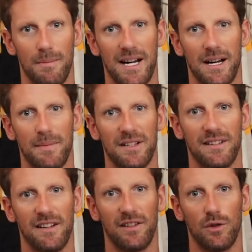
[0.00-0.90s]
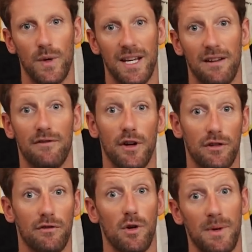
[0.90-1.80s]
man at Mercedes this weekend.
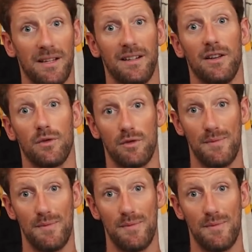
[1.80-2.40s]
First of all, Mercedes was